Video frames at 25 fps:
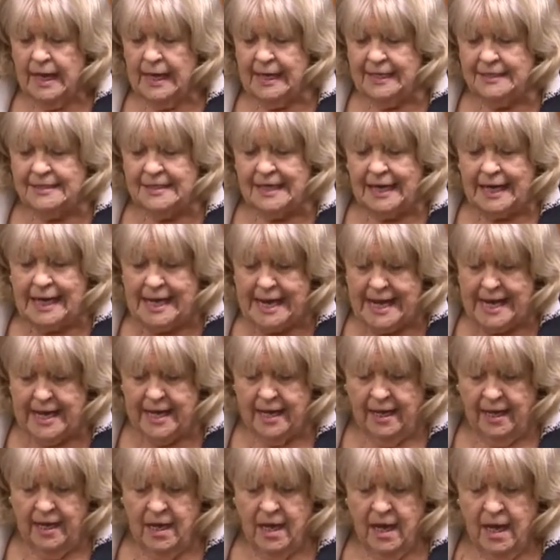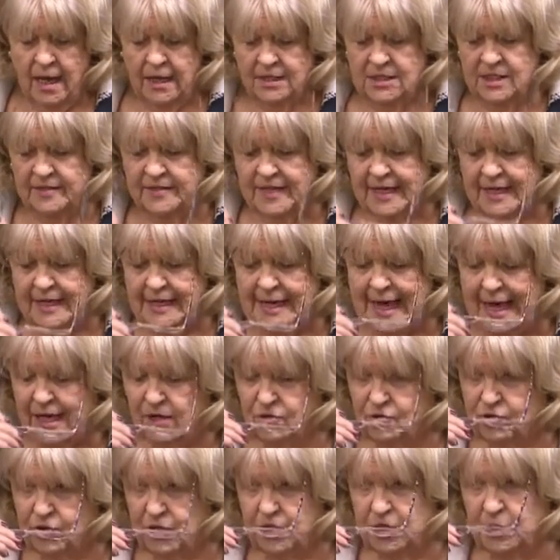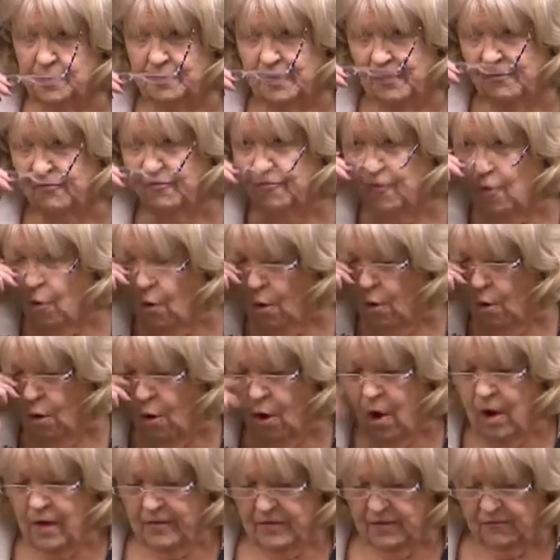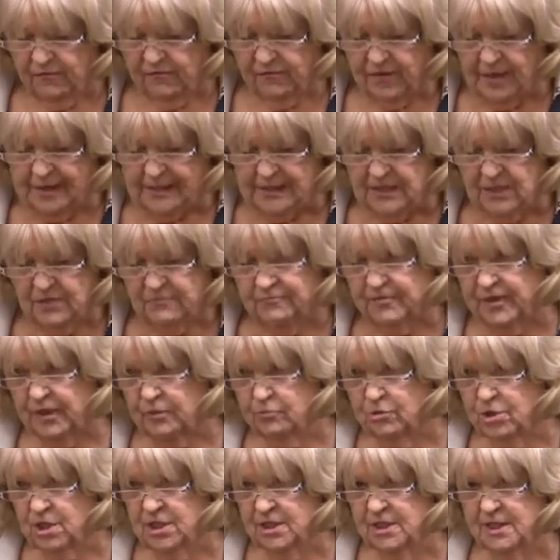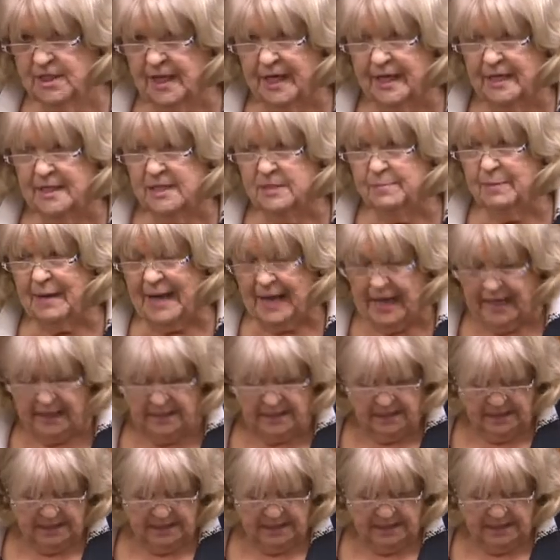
is clear to the electorate before the first vote takes place.